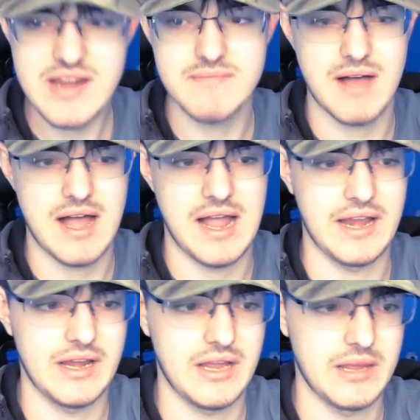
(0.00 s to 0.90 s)
of mine,
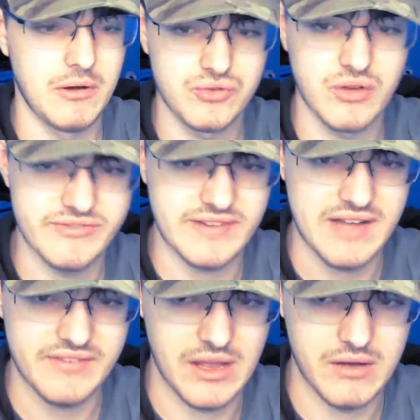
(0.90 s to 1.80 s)
uh, One
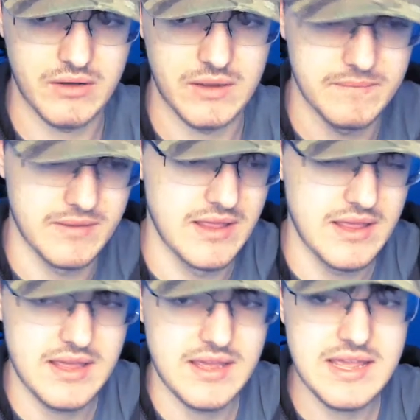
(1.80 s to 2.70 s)
Five now, um,
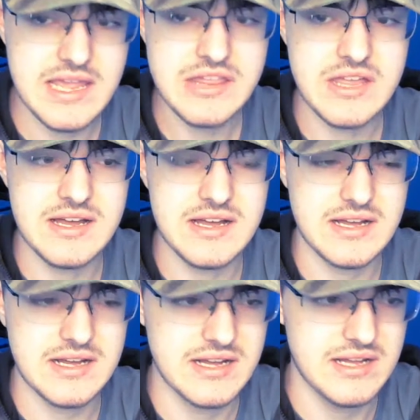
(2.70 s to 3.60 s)
he's,
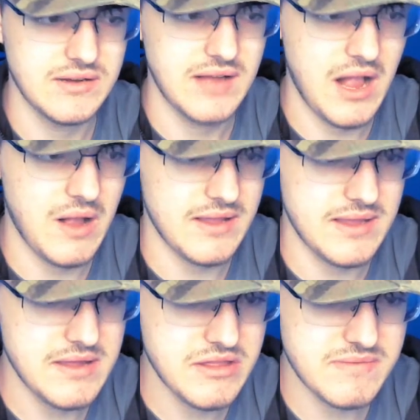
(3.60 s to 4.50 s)
uh, uh,
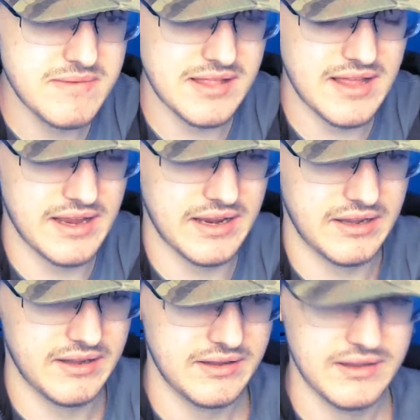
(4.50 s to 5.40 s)
he used to be like,
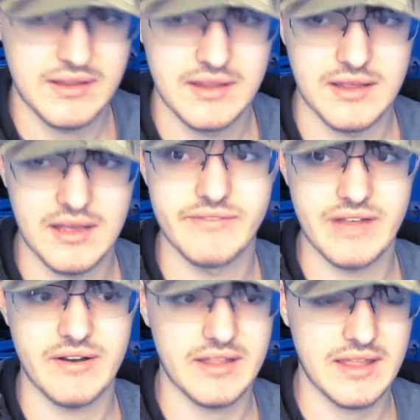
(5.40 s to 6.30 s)
a
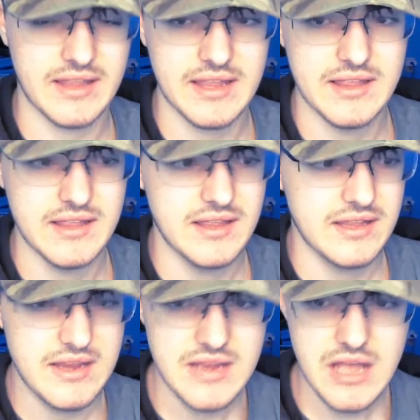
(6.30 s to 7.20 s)
very, like,
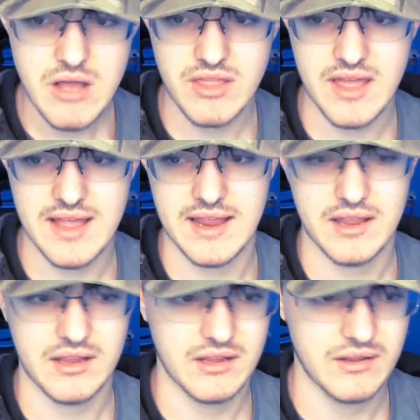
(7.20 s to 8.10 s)
you know,
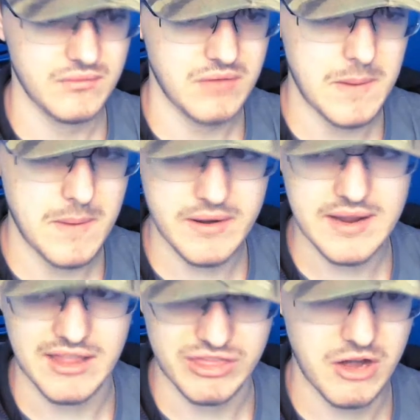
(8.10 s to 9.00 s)
like, well,
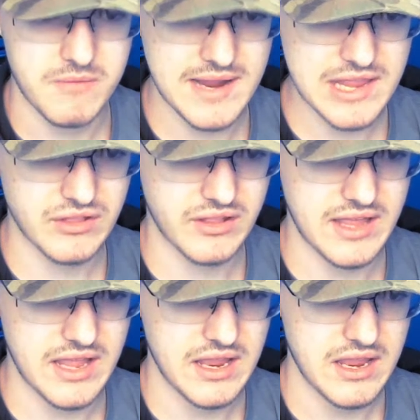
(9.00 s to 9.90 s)
okay, so
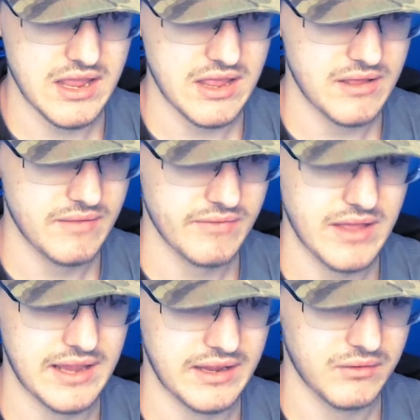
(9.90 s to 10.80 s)
basically,
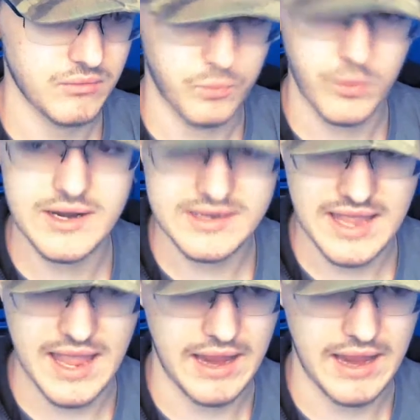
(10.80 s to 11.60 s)
like one day,